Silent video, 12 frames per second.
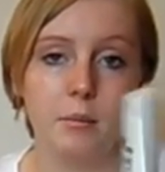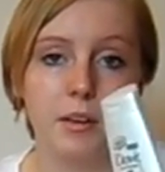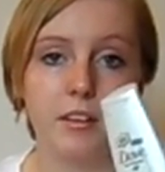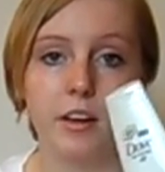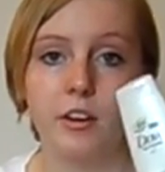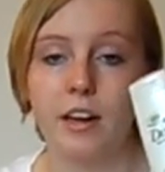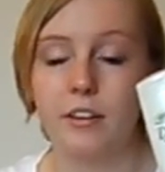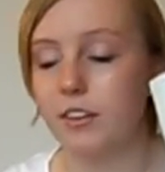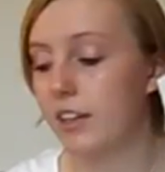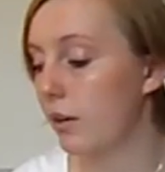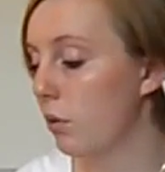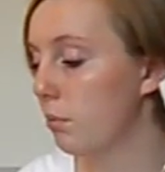it means I only have
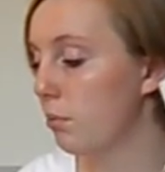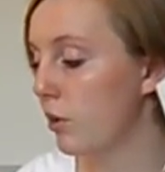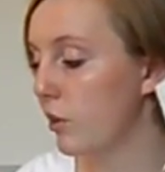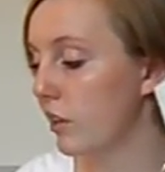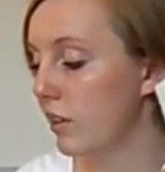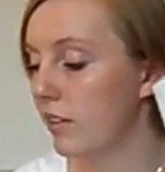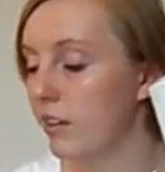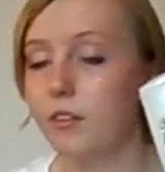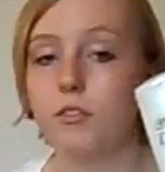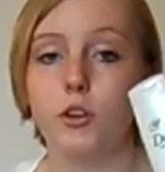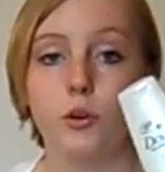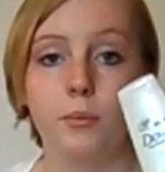to take one product
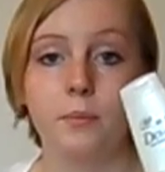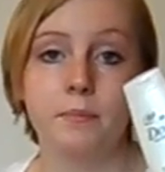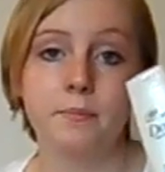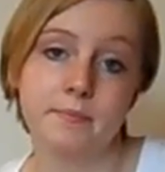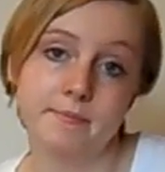instead of two.